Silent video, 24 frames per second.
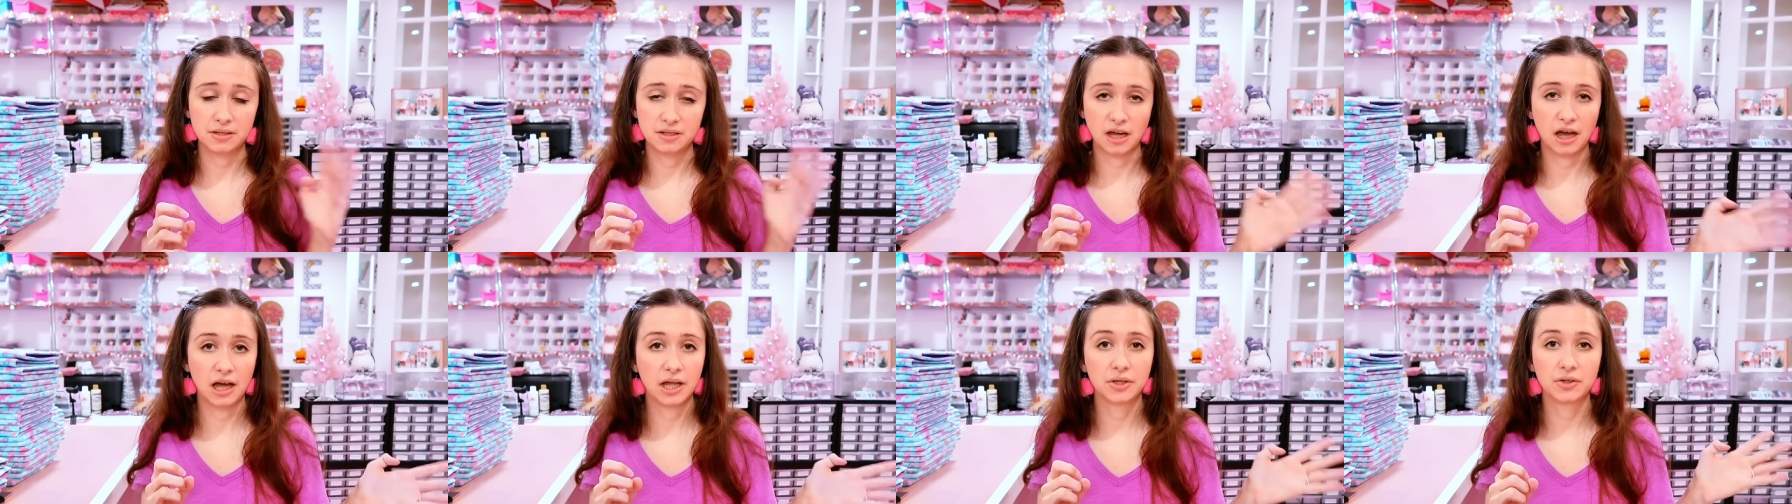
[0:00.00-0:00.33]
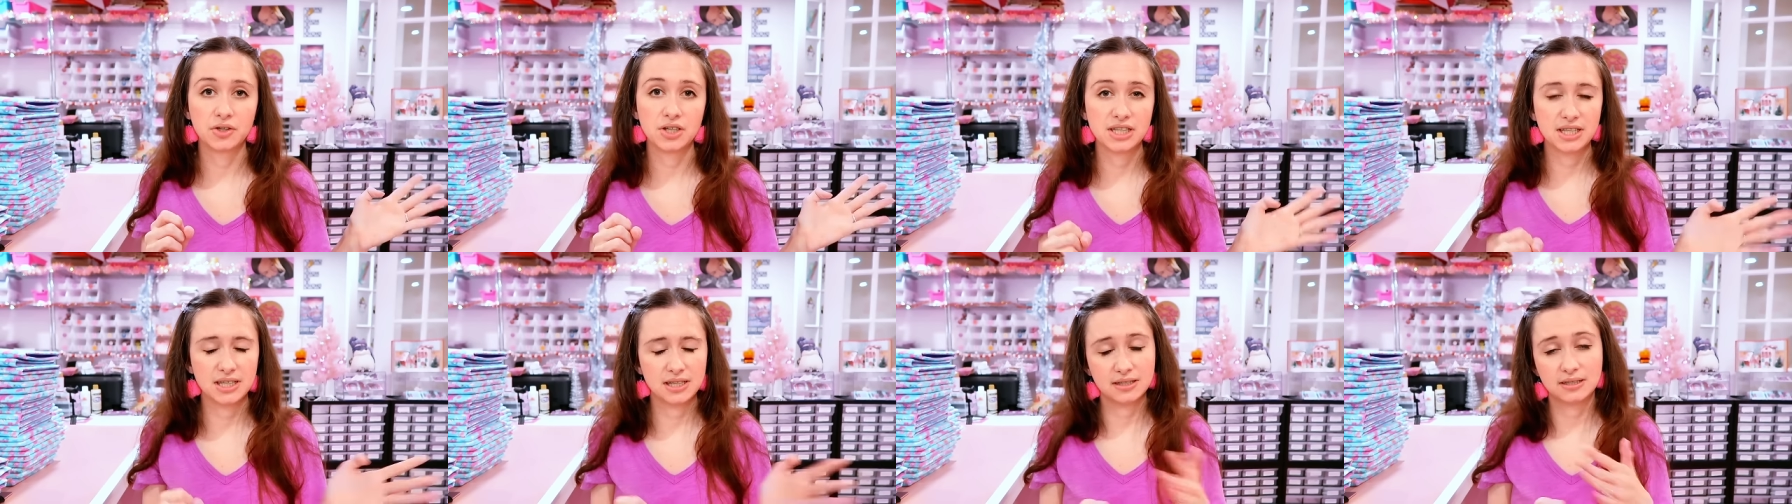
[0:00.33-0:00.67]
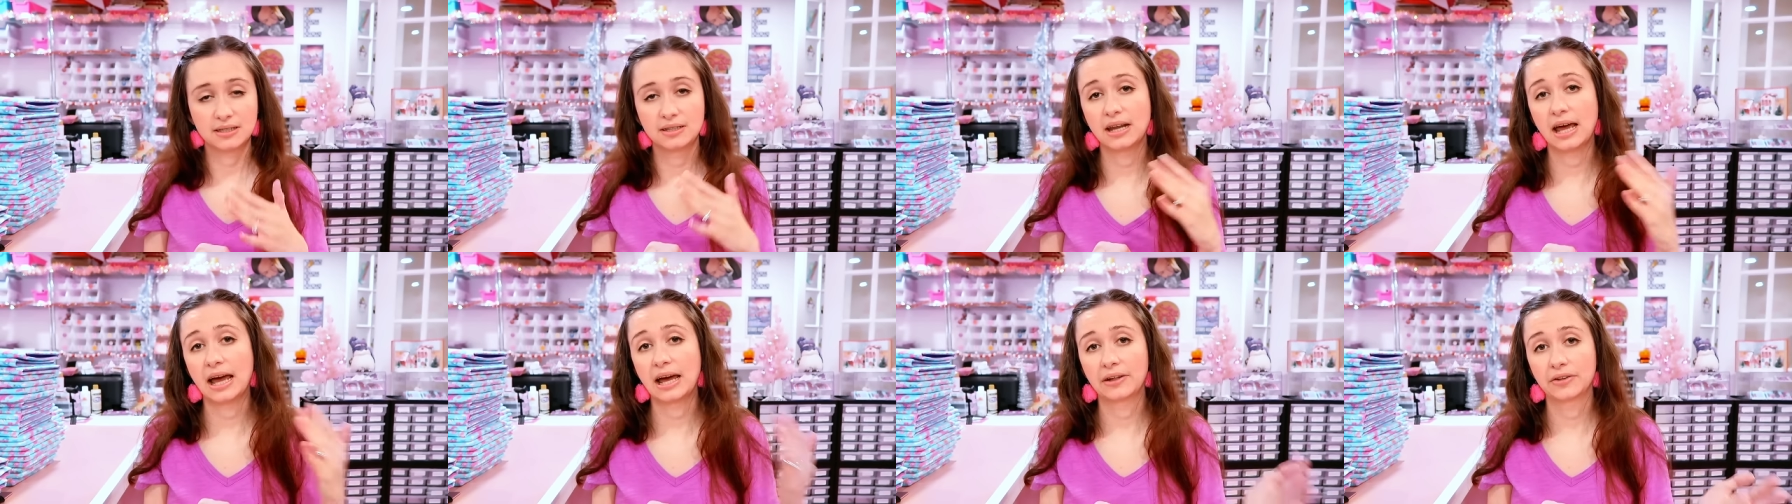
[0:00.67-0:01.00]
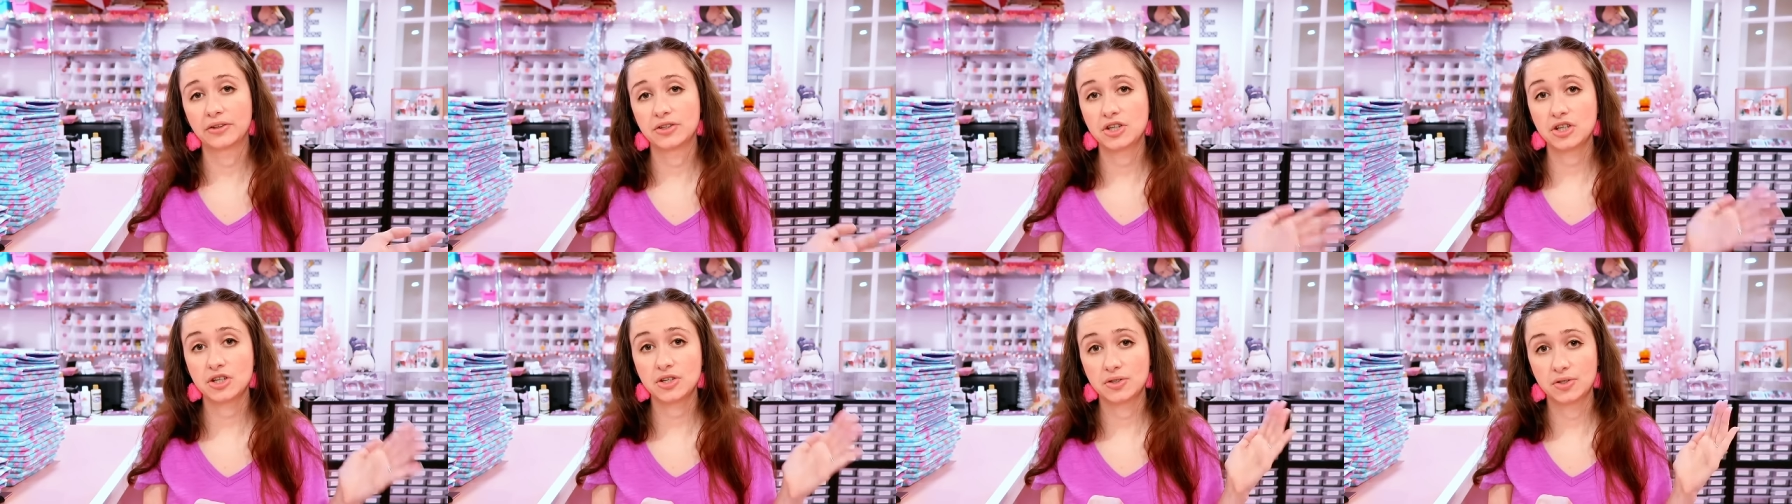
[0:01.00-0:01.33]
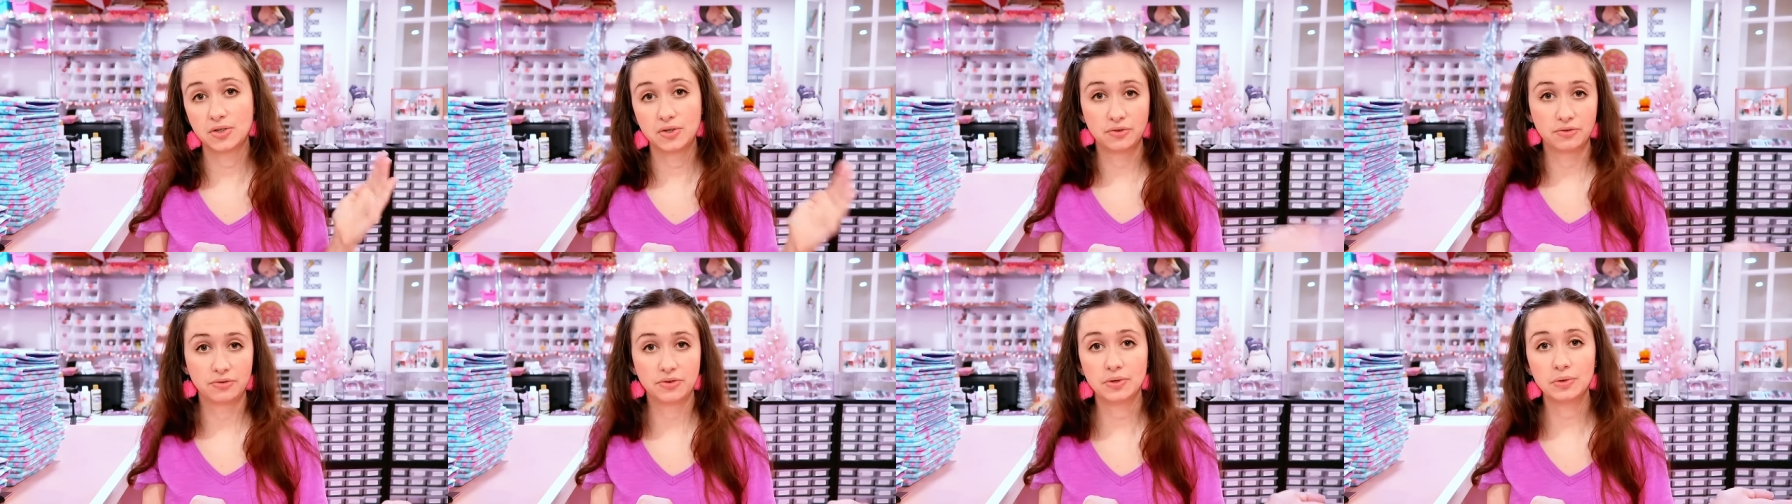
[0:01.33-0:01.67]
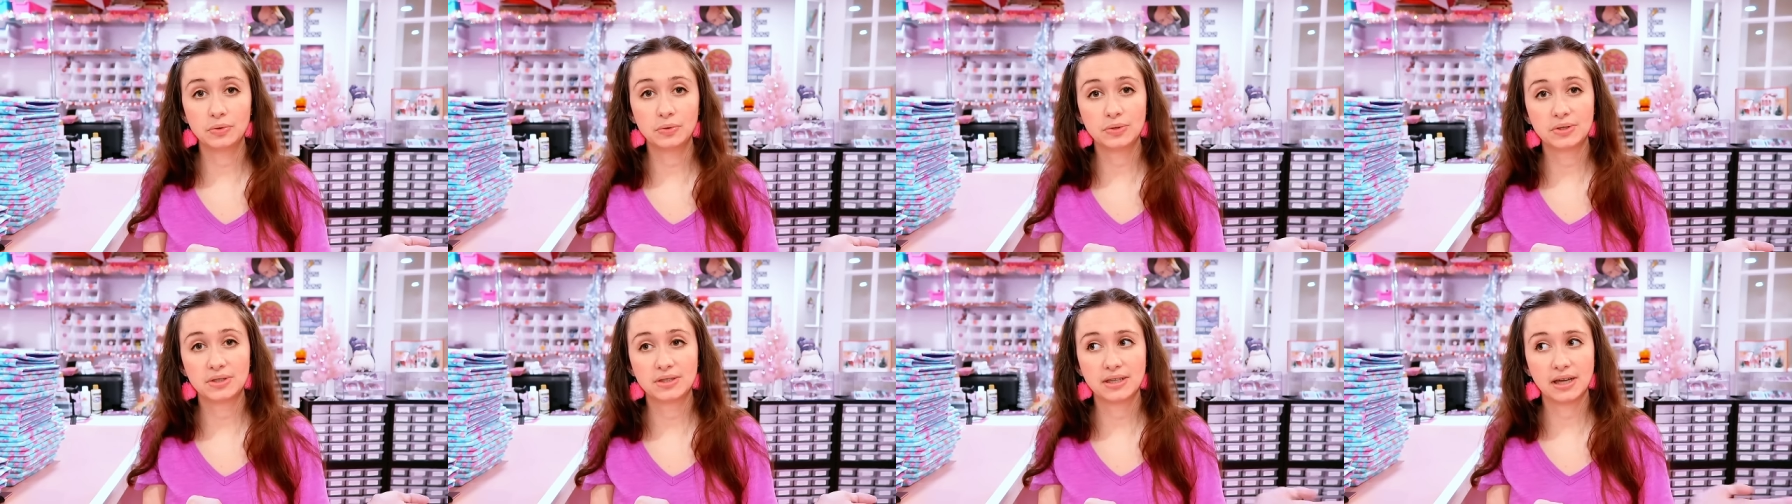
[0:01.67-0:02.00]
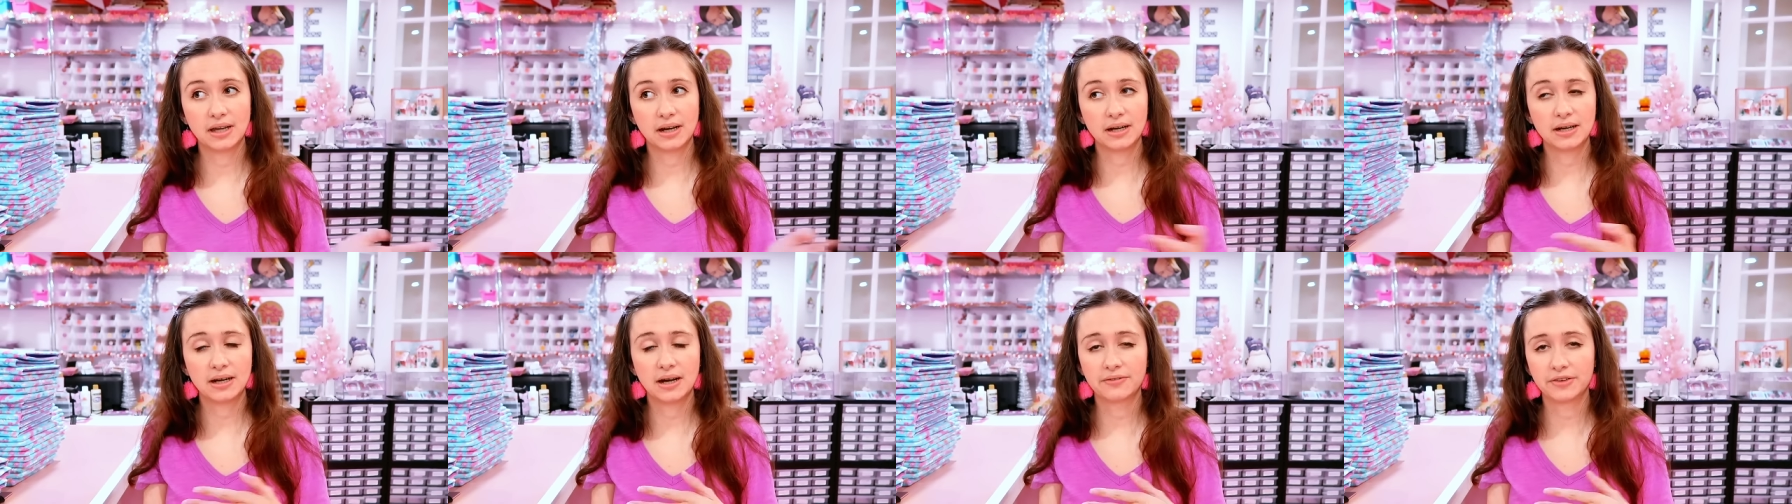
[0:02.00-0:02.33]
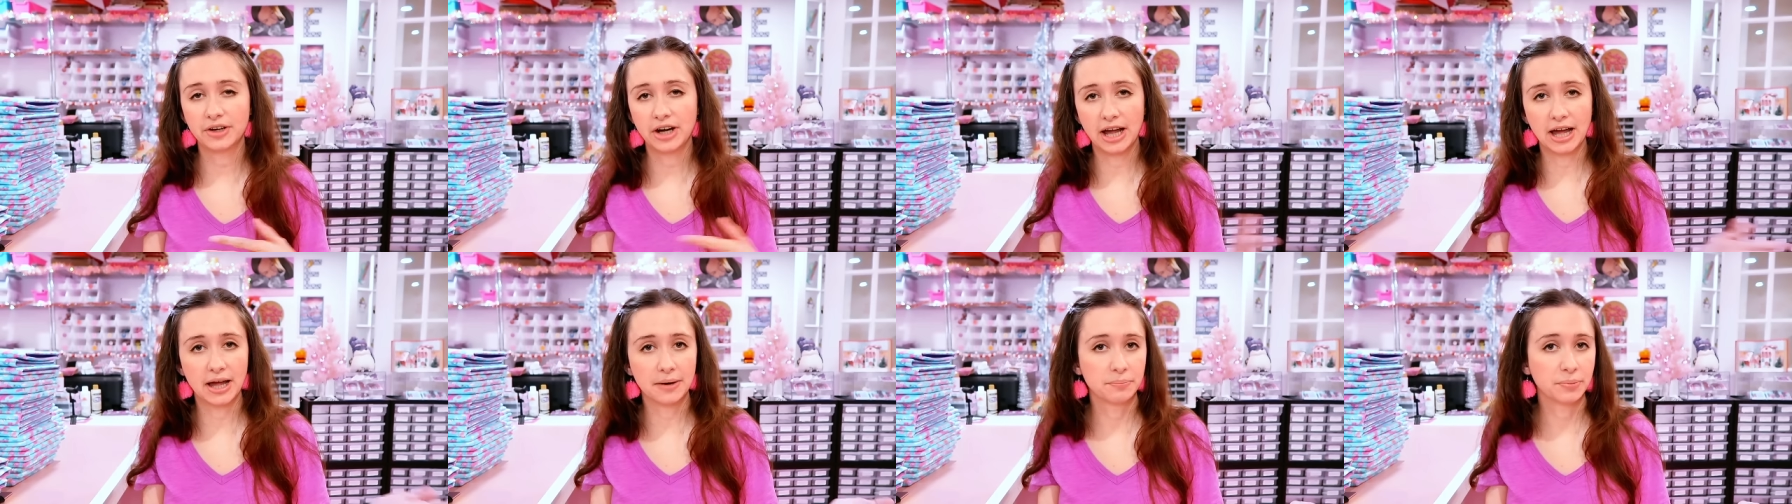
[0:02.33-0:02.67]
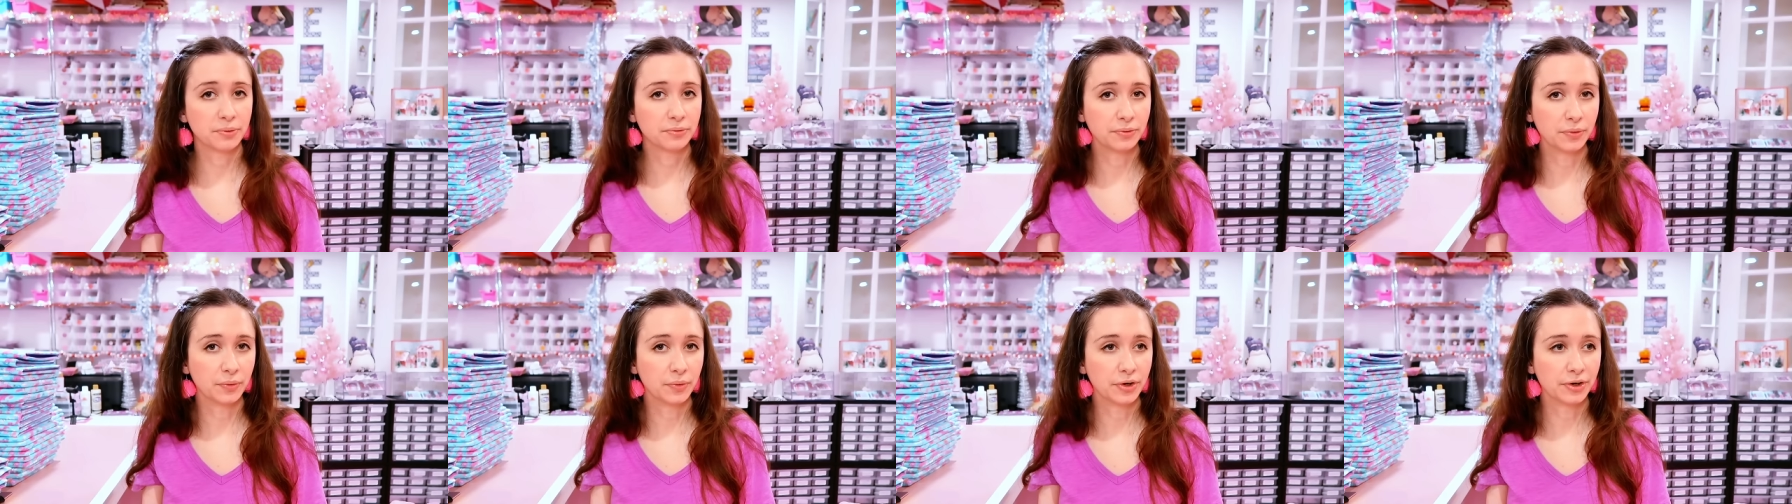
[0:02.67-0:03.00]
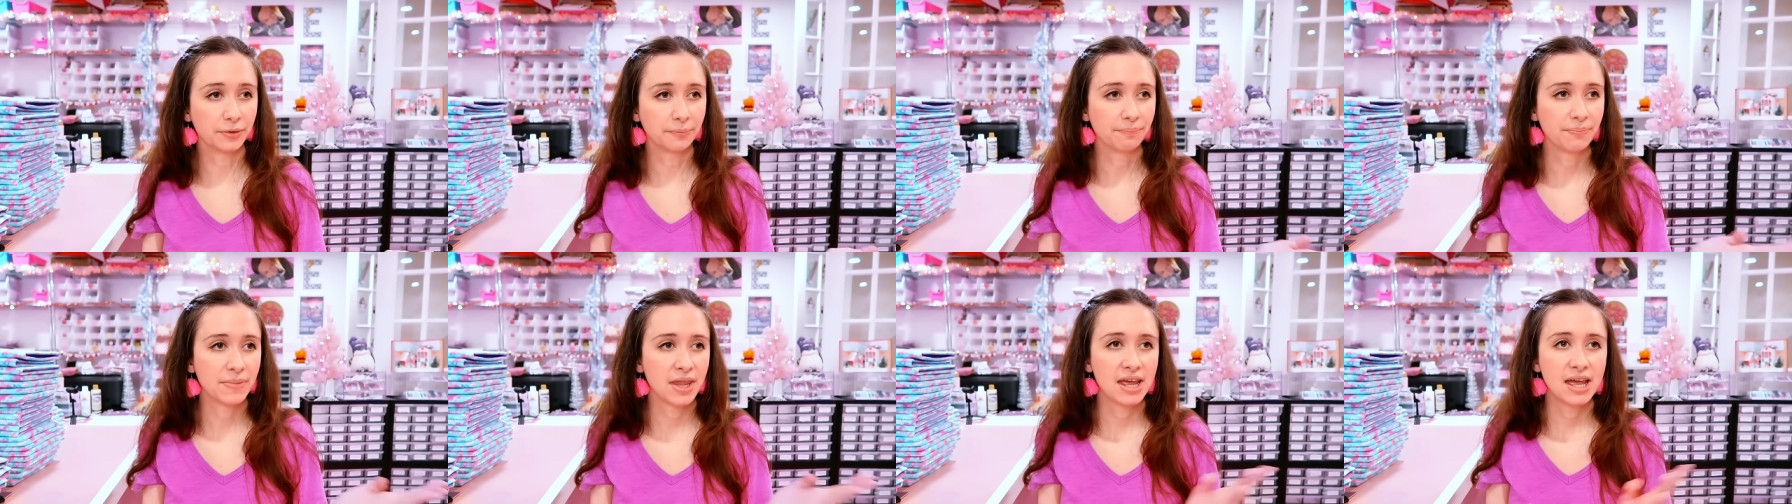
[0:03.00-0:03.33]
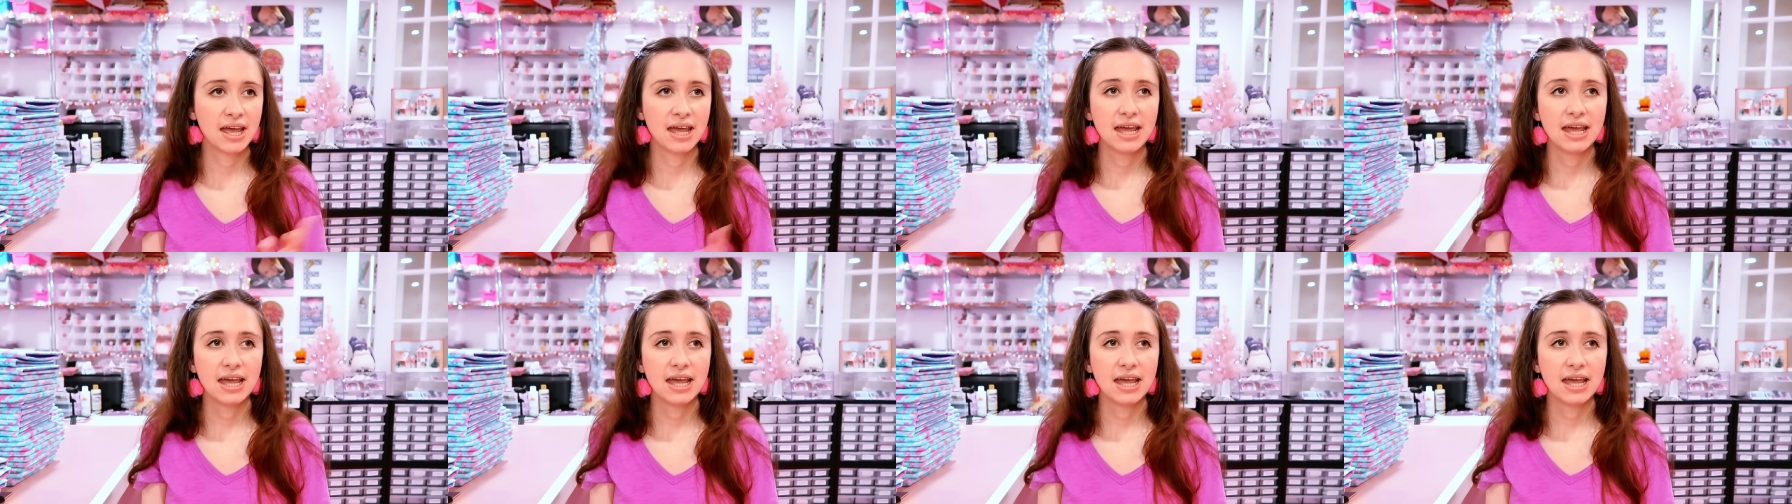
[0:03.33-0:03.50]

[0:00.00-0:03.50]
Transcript: intolerances and allergies to foods that I never had before